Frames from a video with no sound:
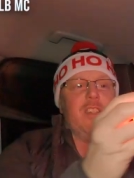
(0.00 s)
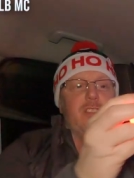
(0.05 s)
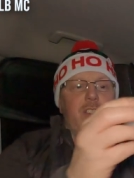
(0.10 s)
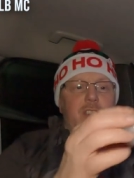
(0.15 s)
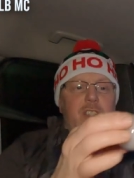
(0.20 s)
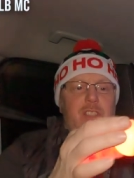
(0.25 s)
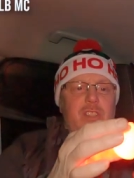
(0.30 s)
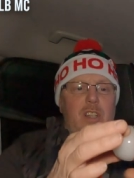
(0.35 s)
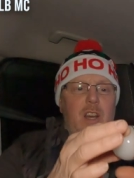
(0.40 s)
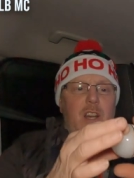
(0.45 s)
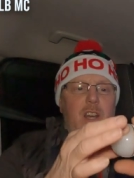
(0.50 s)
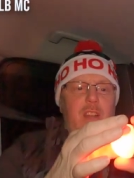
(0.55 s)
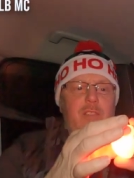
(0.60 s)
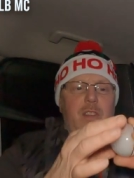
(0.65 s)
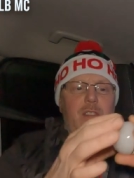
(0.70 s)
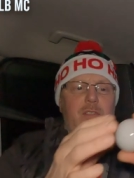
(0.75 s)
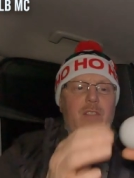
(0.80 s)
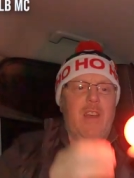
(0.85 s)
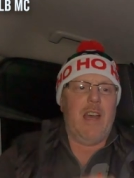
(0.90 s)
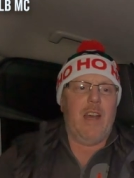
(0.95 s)
this on the side
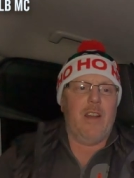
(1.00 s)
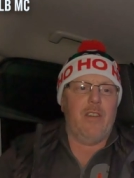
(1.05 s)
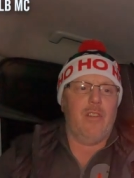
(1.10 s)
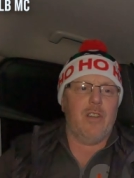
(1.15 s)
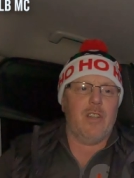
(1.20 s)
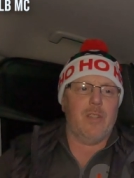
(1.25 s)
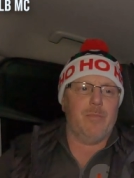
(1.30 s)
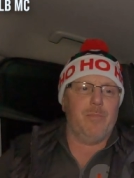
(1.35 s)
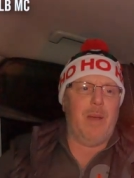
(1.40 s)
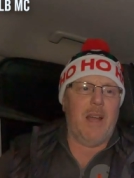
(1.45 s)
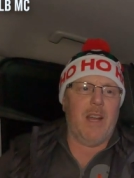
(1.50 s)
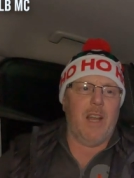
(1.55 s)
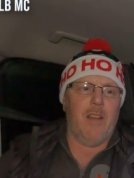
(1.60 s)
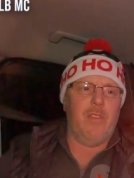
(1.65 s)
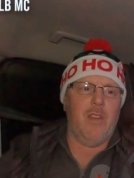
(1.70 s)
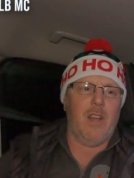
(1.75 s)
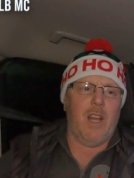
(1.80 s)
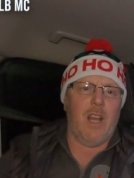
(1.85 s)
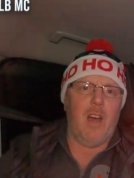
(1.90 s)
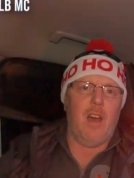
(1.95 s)
of your van or the back
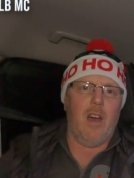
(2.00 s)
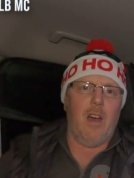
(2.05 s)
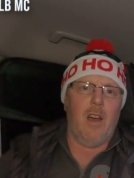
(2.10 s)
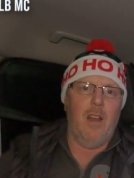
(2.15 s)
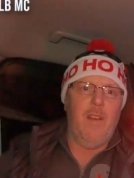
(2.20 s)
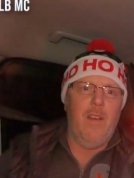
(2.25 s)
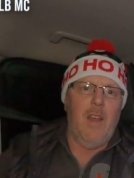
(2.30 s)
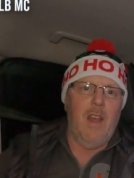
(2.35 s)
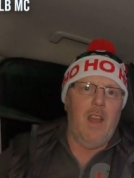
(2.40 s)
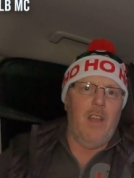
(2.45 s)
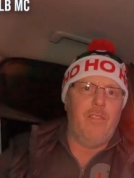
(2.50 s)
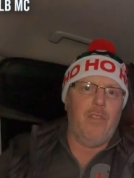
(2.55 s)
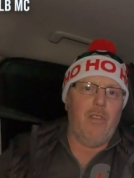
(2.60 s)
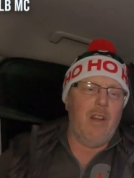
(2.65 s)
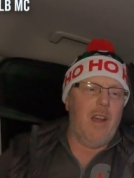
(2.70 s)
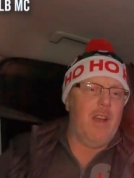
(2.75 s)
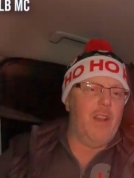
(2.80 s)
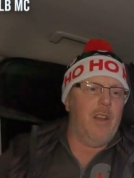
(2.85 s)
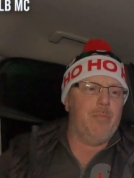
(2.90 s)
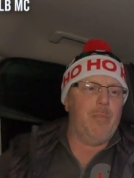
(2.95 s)
of your car if
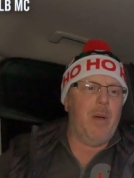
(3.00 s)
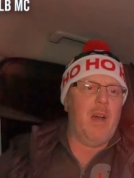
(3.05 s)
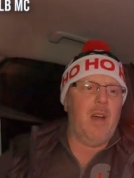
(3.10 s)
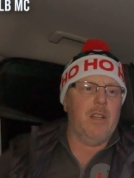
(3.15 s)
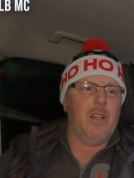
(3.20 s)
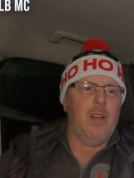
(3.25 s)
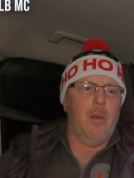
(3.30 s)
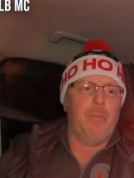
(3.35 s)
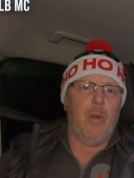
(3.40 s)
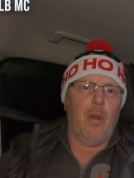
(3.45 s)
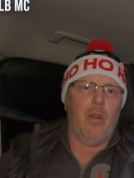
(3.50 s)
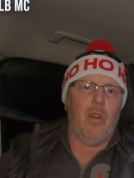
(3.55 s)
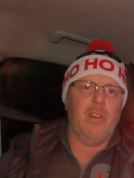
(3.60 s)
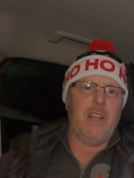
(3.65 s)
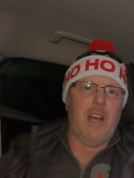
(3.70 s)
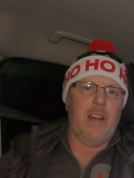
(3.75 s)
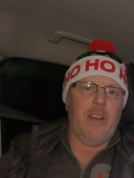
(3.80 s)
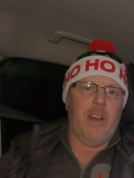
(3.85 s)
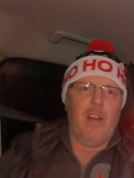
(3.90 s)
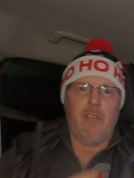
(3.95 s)
you're out in the park, you know,
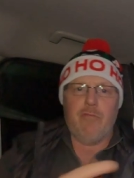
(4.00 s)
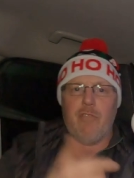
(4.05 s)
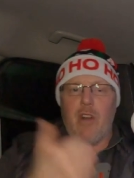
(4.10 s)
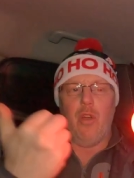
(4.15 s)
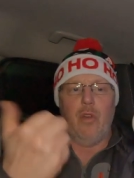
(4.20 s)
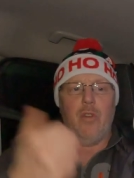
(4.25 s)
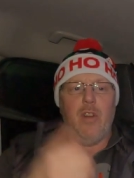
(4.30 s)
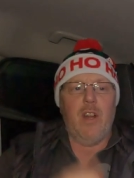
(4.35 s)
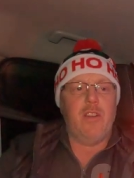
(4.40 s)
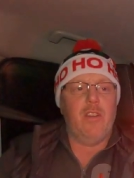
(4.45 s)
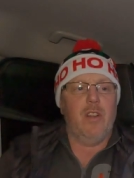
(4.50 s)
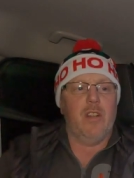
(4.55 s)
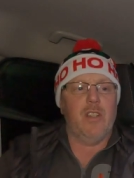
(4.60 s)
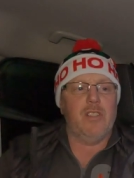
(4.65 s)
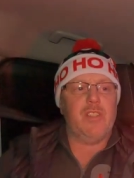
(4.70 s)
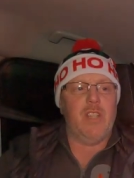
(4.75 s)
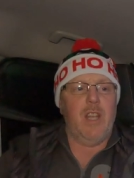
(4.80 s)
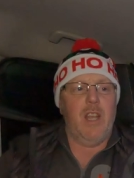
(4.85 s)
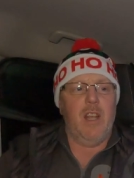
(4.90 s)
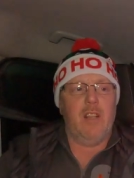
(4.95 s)
broken down in the road, and you
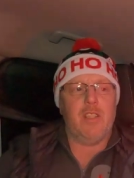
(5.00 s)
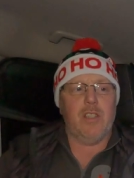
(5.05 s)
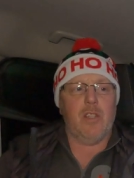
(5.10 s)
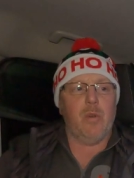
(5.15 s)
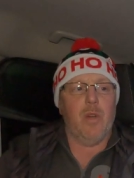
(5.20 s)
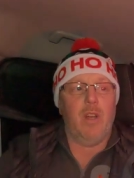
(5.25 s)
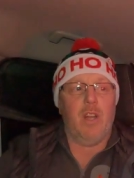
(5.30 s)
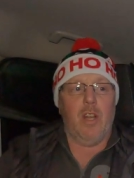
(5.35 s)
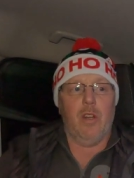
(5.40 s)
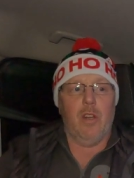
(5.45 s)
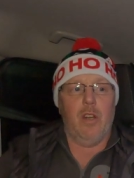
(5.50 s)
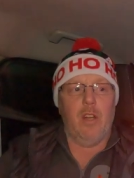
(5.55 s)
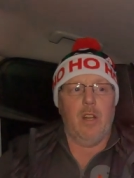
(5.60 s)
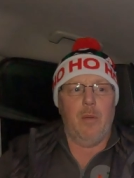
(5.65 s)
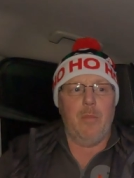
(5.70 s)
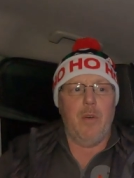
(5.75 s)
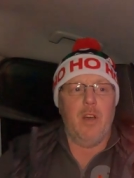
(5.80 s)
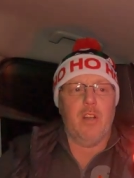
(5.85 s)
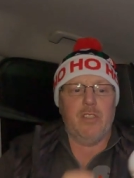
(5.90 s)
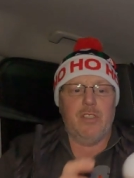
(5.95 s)
can see it's quite a good
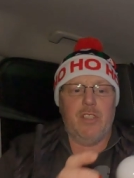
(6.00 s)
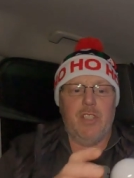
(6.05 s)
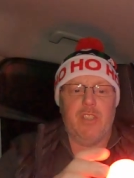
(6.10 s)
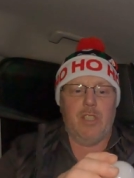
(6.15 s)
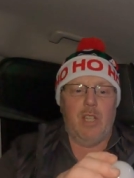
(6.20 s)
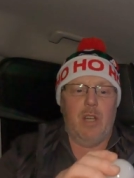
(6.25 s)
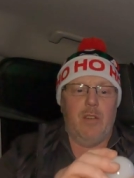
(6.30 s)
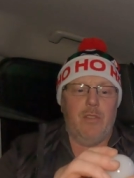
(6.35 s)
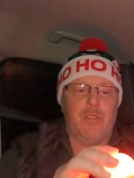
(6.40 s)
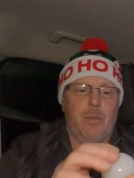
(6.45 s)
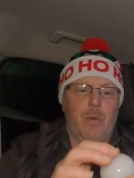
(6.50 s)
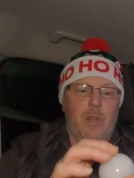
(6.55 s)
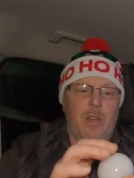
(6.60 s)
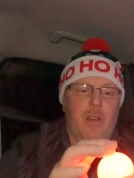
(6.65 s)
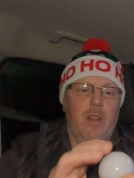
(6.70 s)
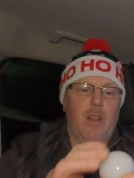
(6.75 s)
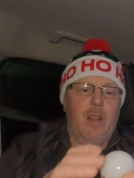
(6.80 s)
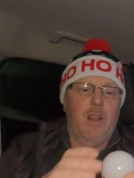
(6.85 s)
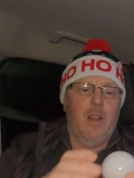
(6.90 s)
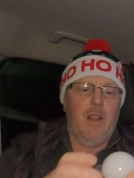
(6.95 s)
little emergency service one.